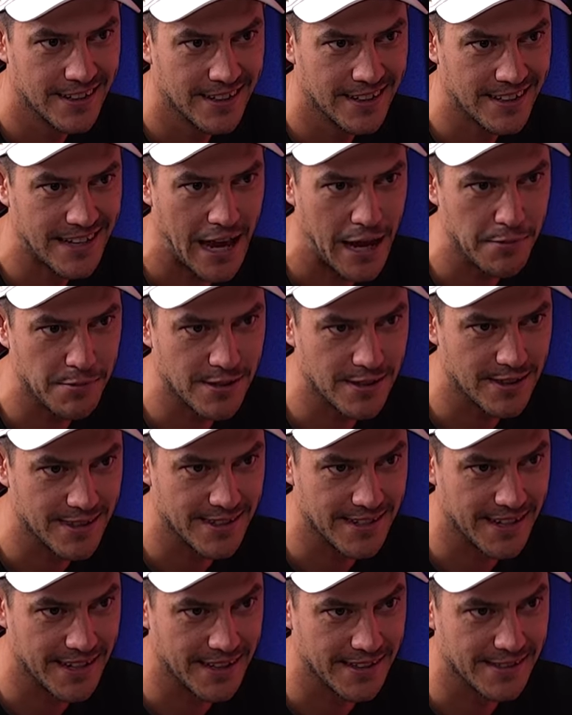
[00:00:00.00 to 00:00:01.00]
Came to the
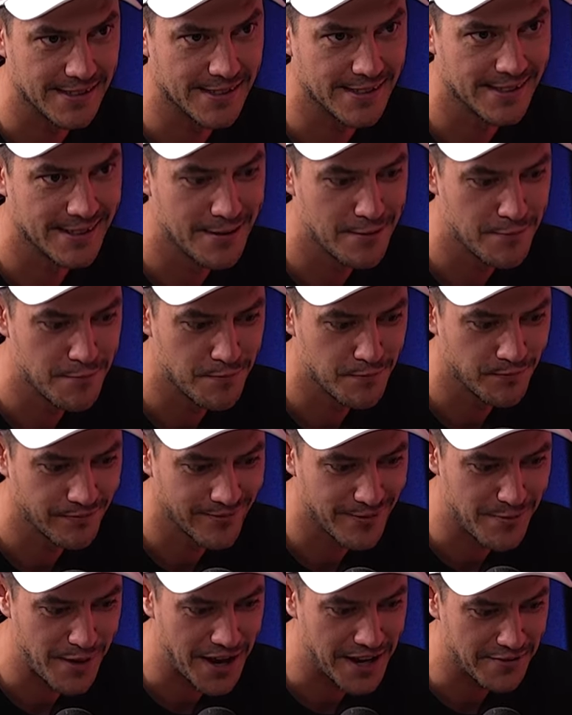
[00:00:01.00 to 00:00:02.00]
D's.
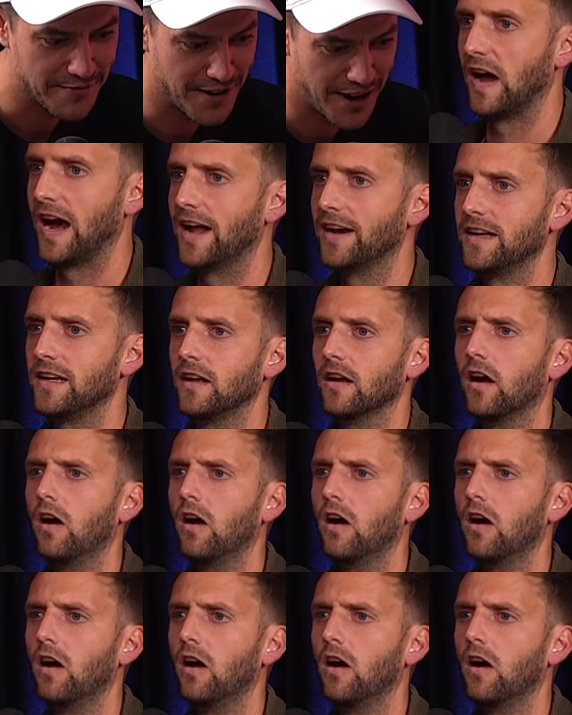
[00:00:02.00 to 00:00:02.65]
Peter Vardy. Vardy.